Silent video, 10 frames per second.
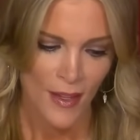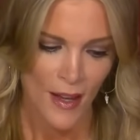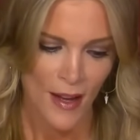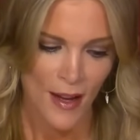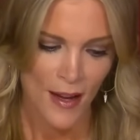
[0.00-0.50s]

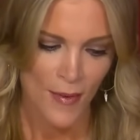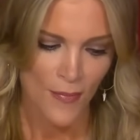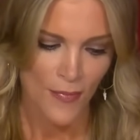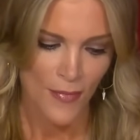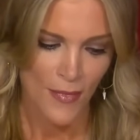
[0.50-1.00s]

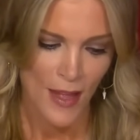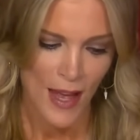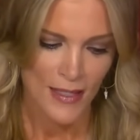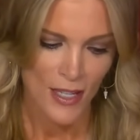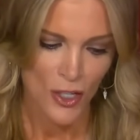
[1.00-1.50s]

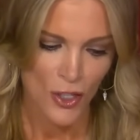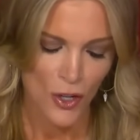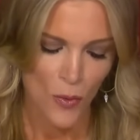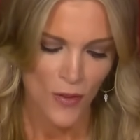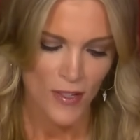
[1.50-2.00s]
as he
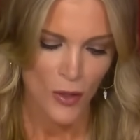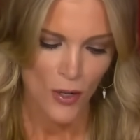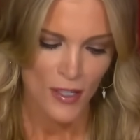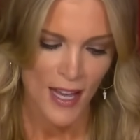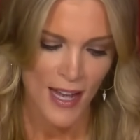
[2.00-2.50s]
shook one of his
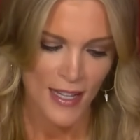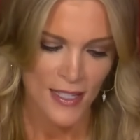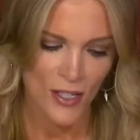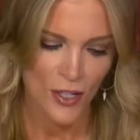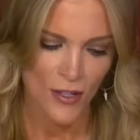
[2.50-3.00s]
lawyer's hands
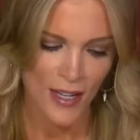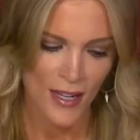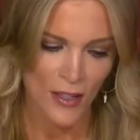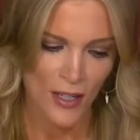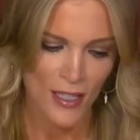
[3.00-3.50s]
and turned
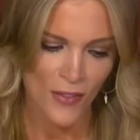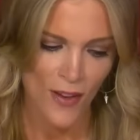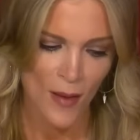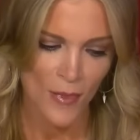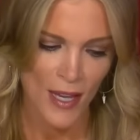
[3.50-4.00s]
again to look at his
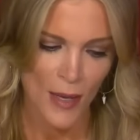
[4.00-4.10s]
family.